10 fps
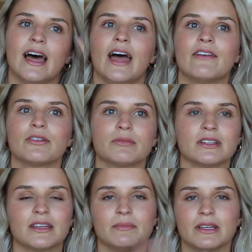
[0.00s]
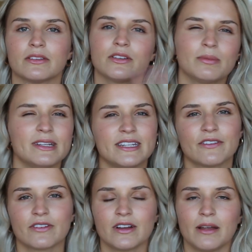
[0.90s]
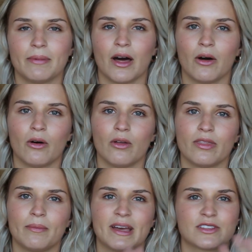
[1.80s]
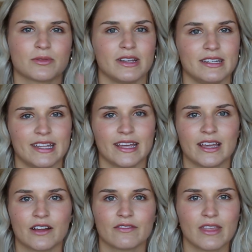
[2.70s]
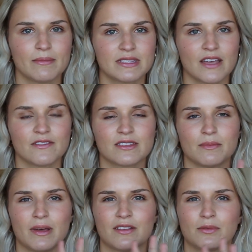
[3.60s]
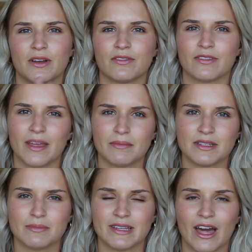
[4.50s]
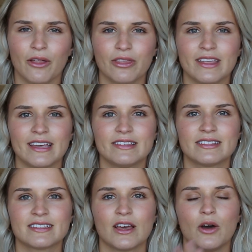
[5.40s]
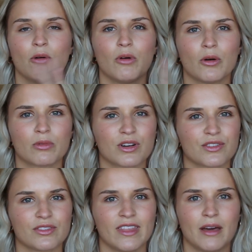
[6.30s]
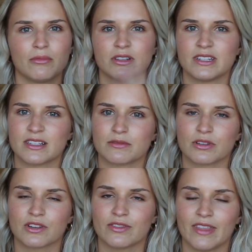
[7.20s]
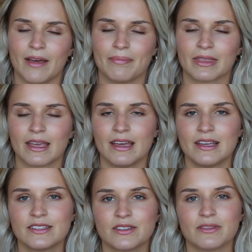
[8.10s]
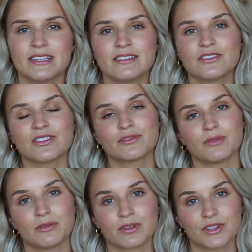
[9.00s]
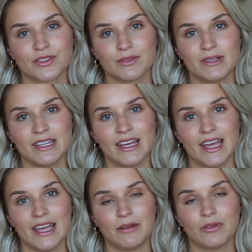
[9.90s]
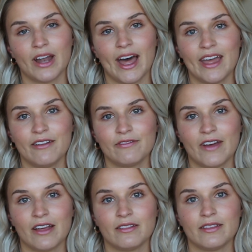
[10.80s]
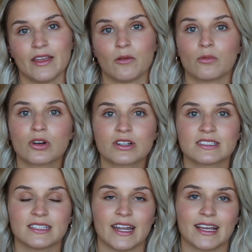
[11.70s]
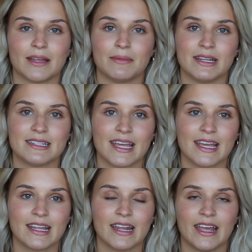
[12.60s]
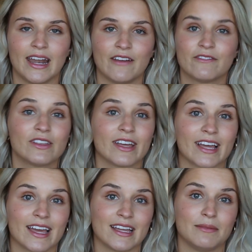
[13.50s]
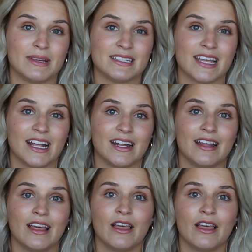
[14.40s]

everyone can be a little bit different about the best way to take care of themselves, the best way for them to be healthiest, what works for them, what doesn't work for them. So this is just what works for me and what I have found that works, that I can maintain, and I feel like I can maintain